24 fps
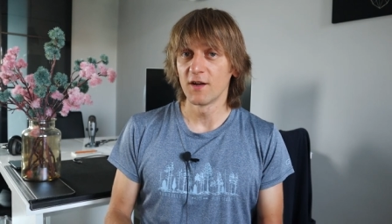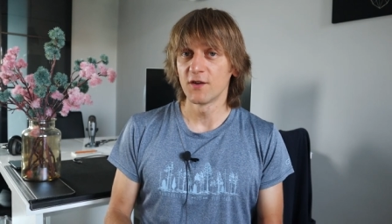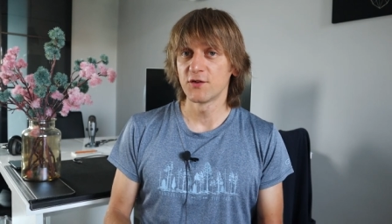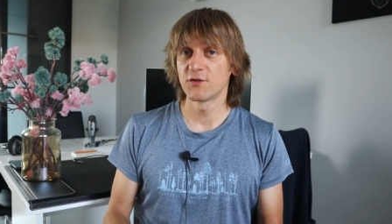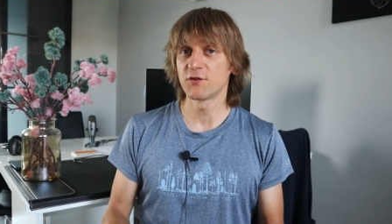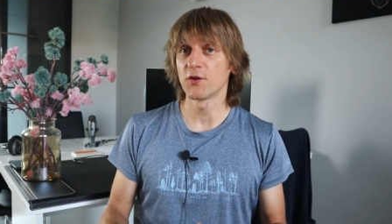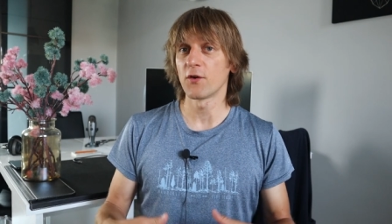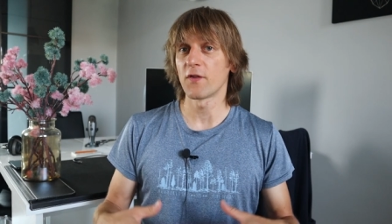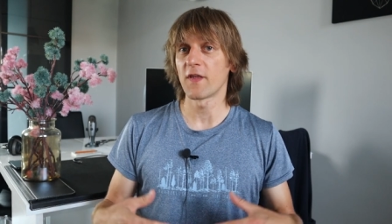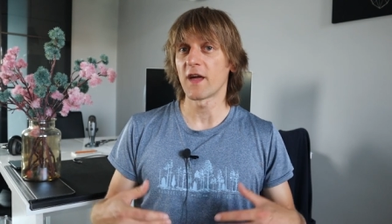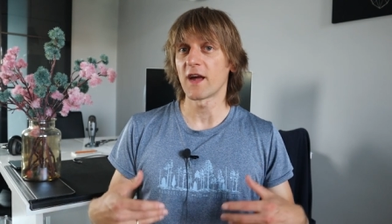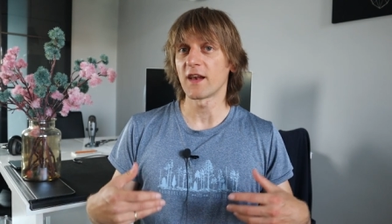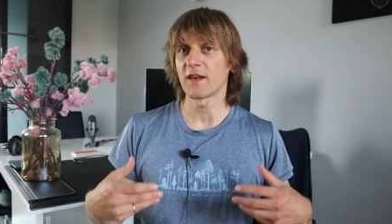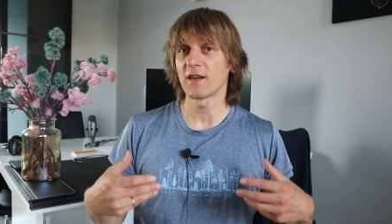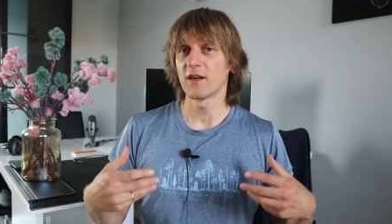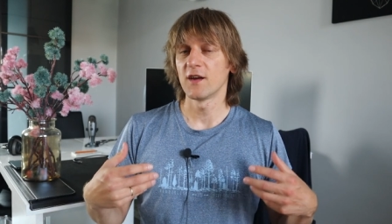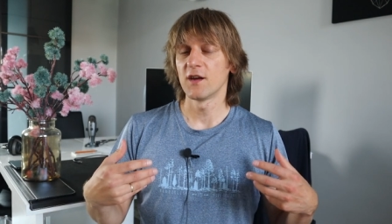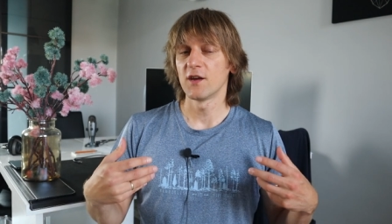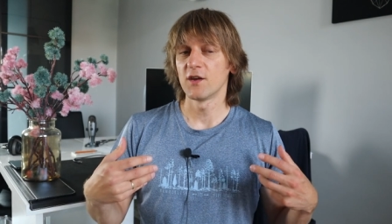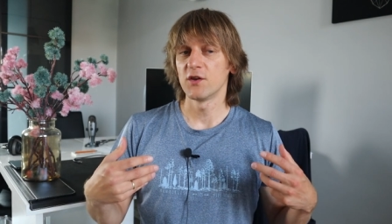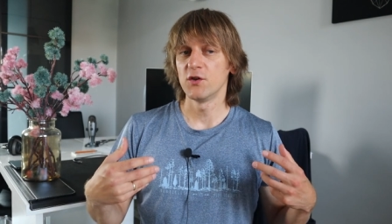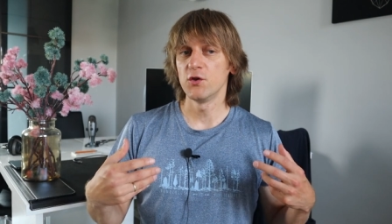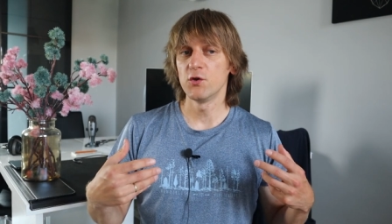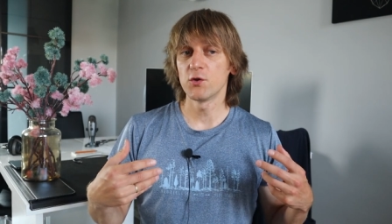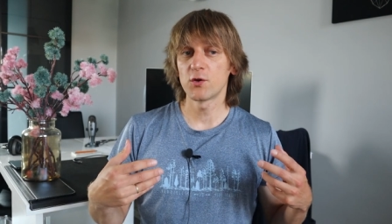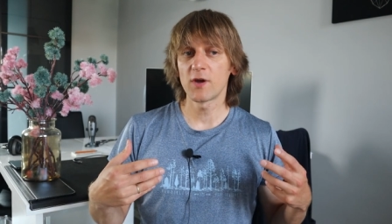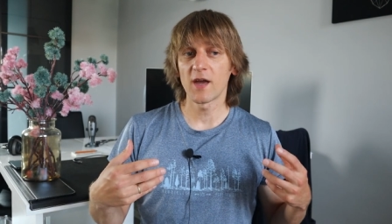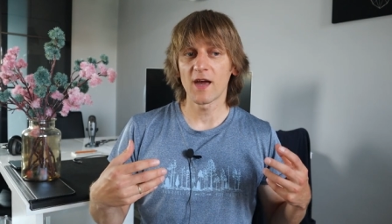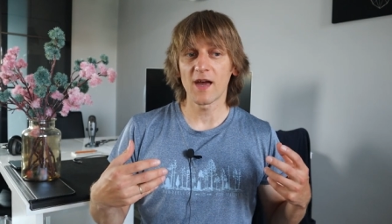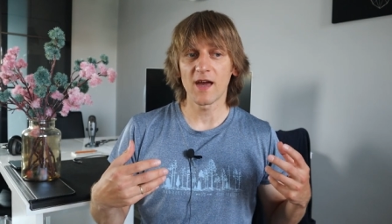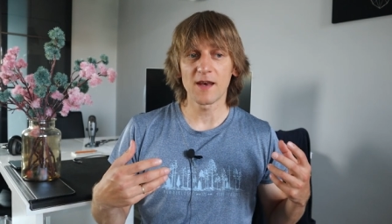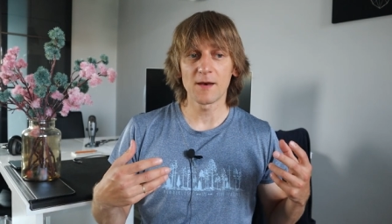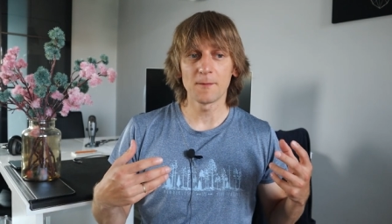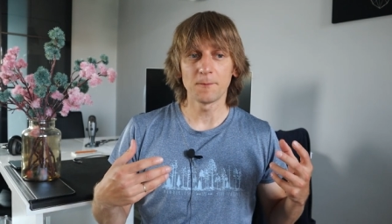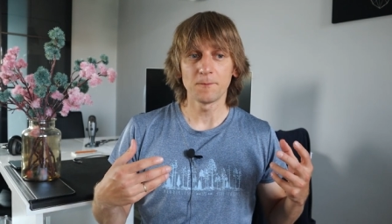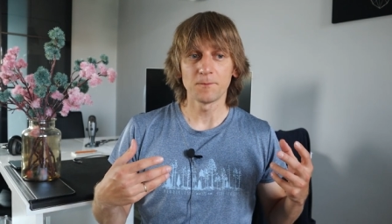so that you
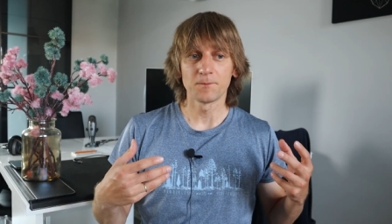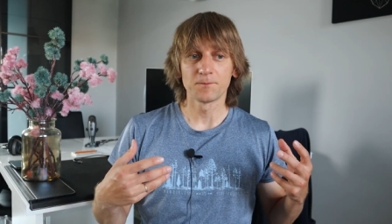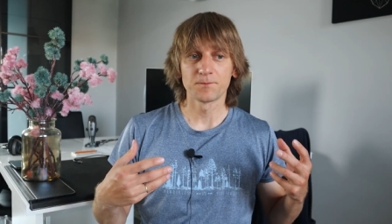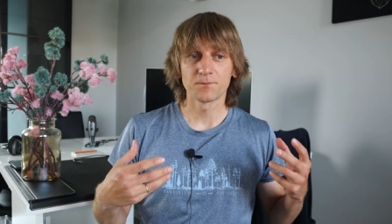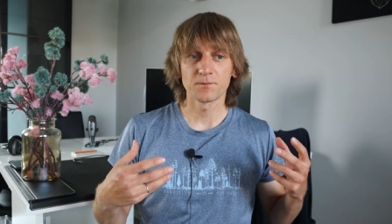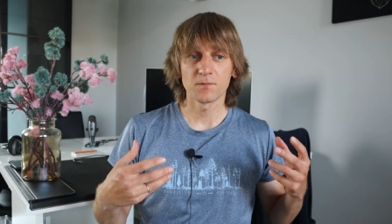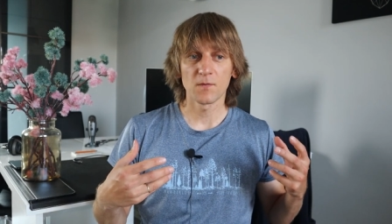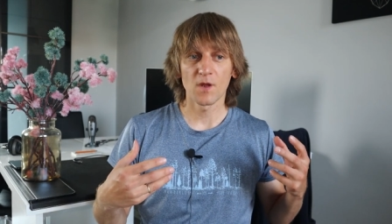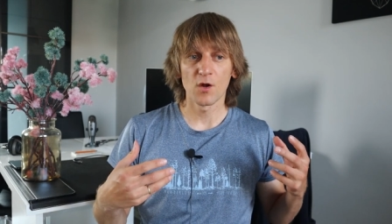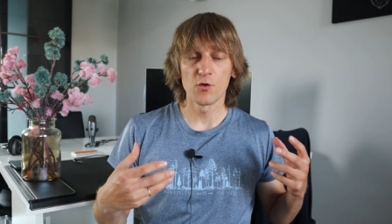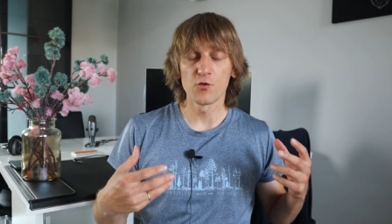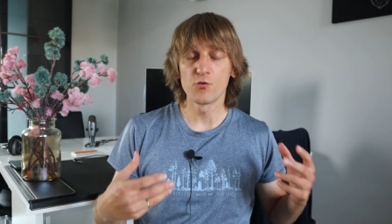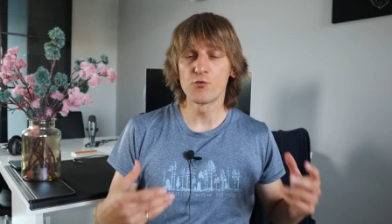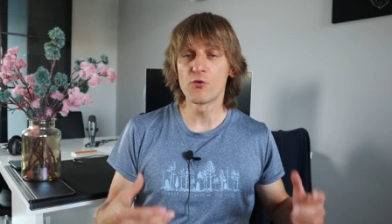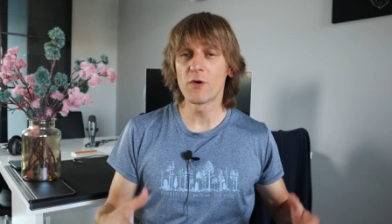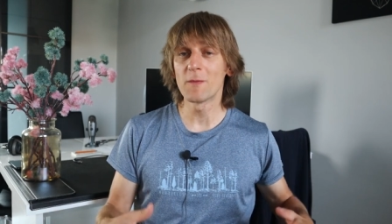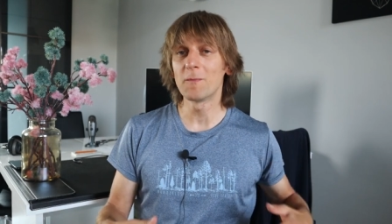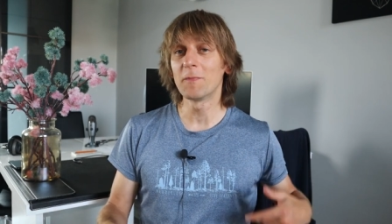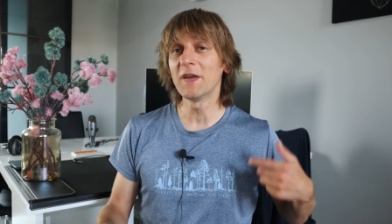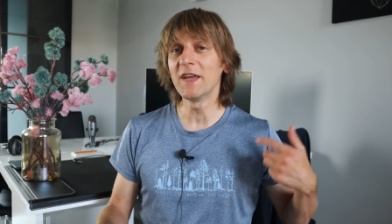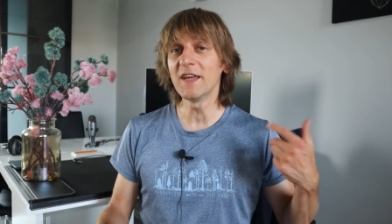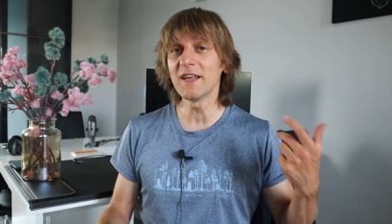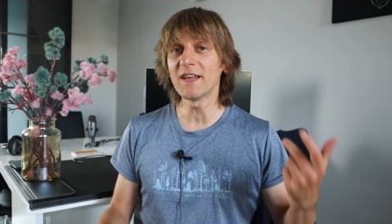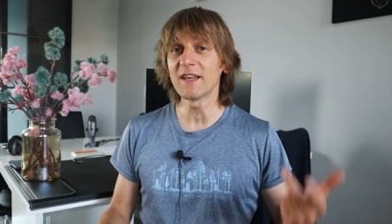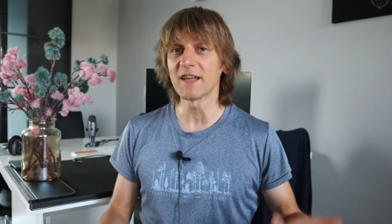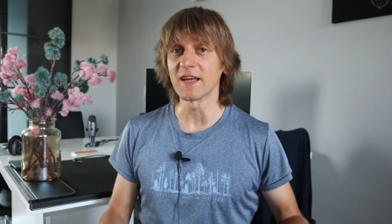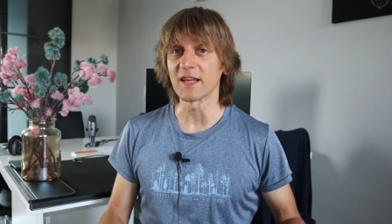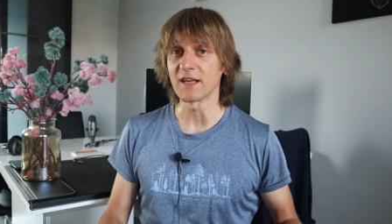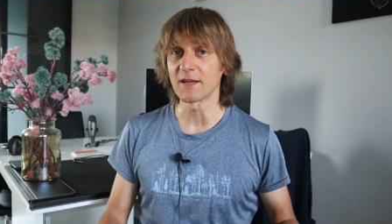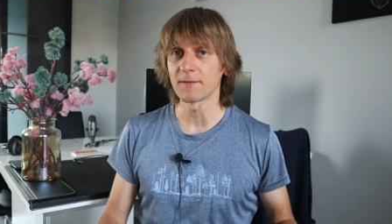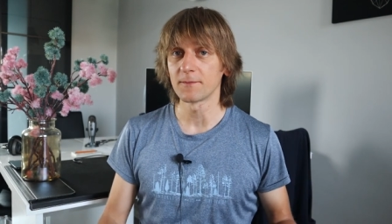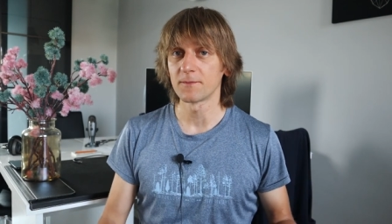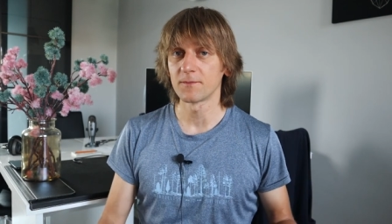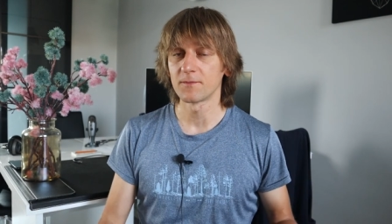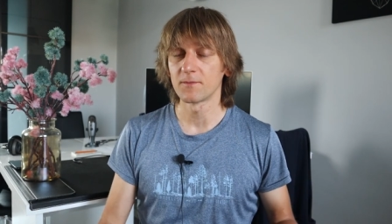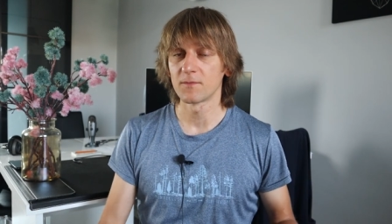can repeat it